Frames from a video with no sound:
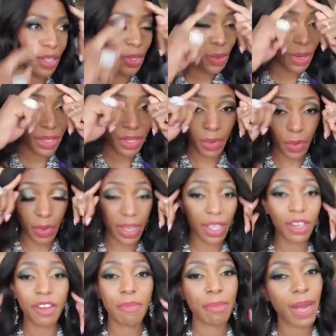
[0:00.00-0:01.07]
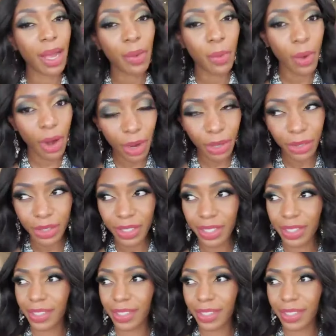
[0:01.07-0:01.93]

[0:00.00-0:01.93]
You are the queen of my world.